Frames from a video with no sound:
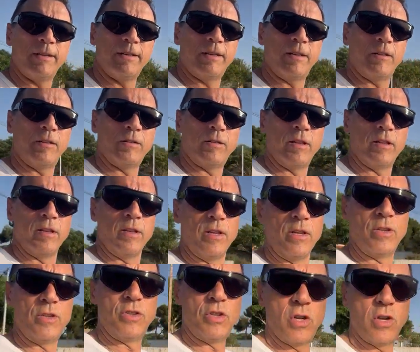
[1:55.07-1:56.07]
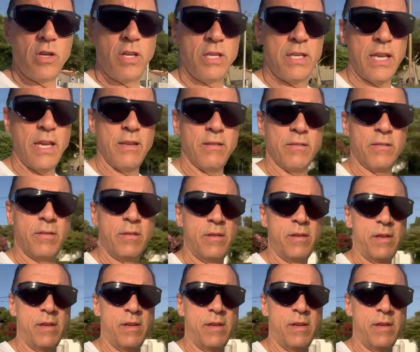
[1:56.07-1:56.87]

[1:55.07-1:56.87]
little journey down